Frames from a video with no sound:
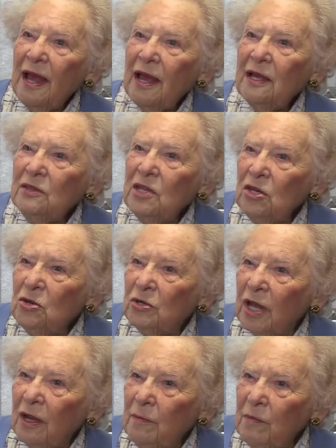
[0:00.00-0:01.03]
And then you
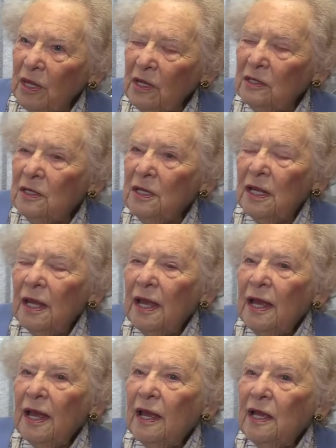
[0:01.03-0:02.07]
come in
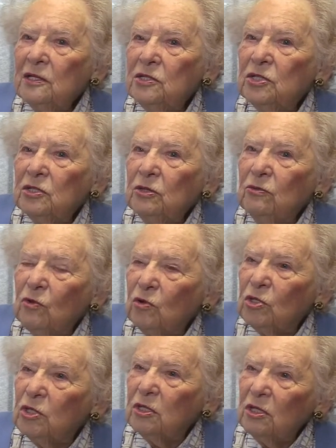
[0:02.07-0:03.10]
and you've
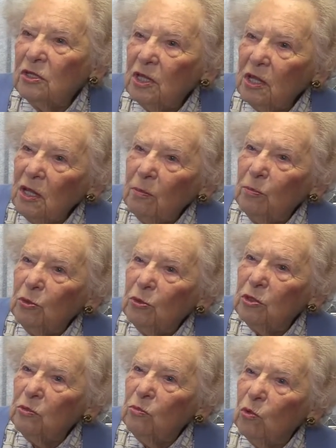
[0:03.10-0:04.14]
got the
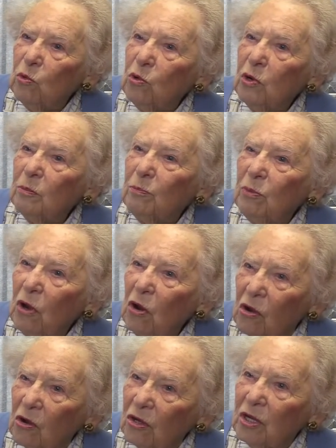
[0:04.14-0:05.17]
Boer War
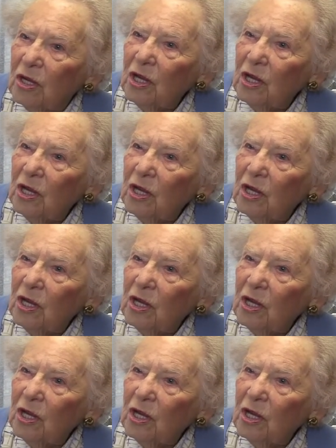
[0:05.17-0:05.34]
plaque,